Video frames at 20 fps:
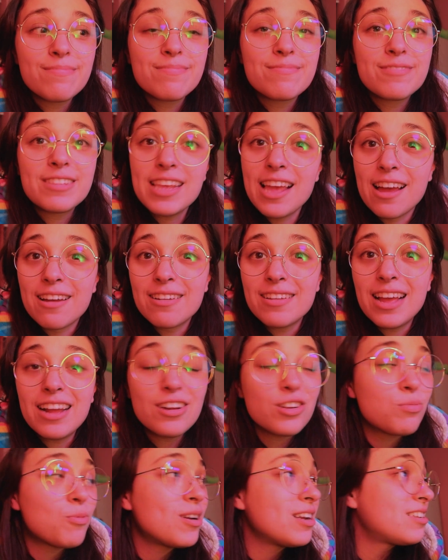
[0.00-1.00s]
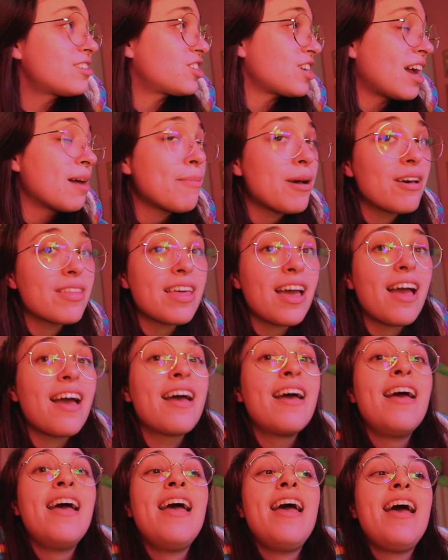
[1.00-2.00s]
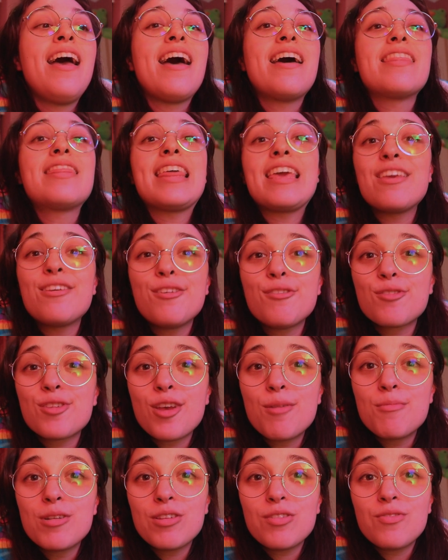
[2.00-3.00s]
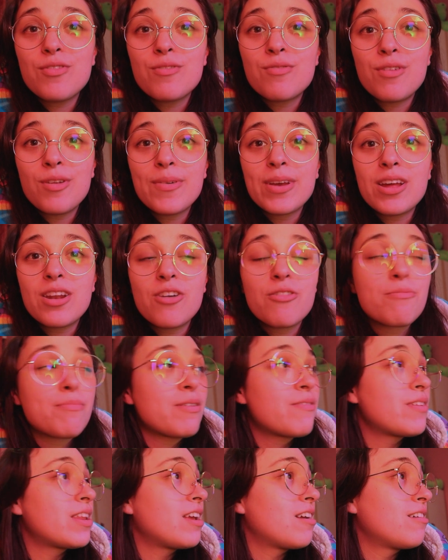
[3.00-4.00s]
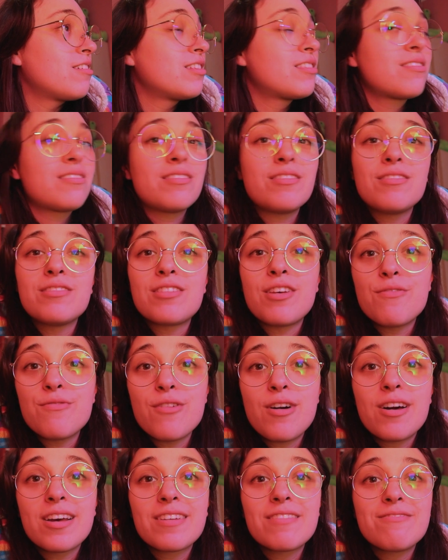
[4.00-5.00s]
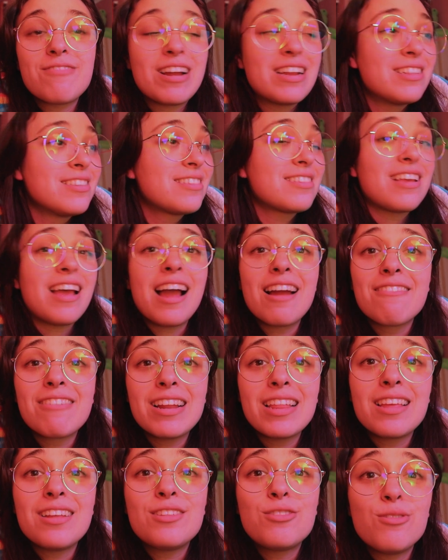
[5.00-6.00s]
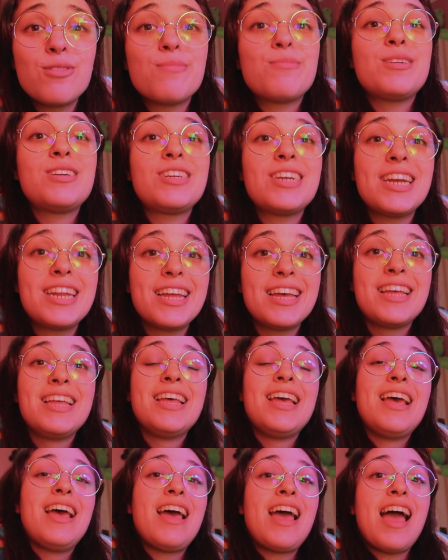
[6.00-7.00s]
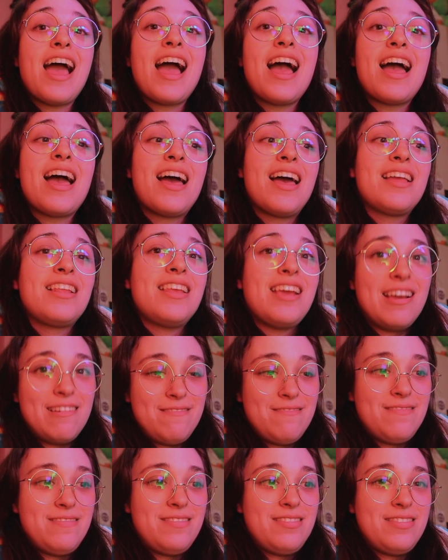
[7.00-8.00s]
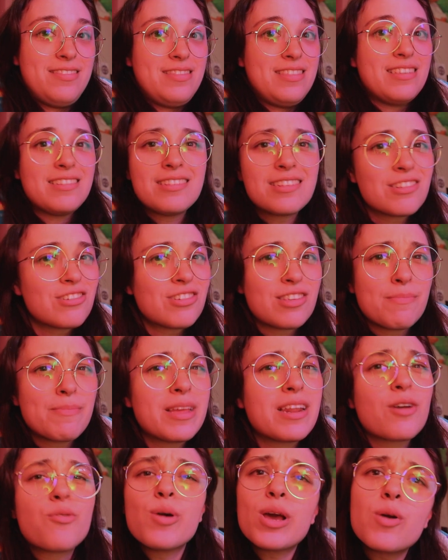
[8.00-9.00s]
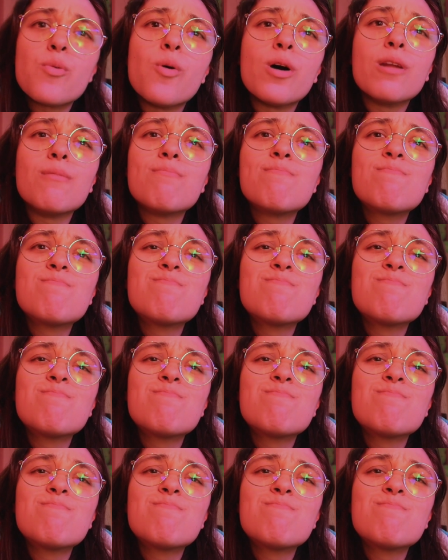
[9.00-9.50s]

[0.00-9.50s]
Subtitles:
So yeah, I just wanted to chat about that. Thank you so much for following along my videos so far, friends. I really do appreciate it. And yeah, this has just been a quick one.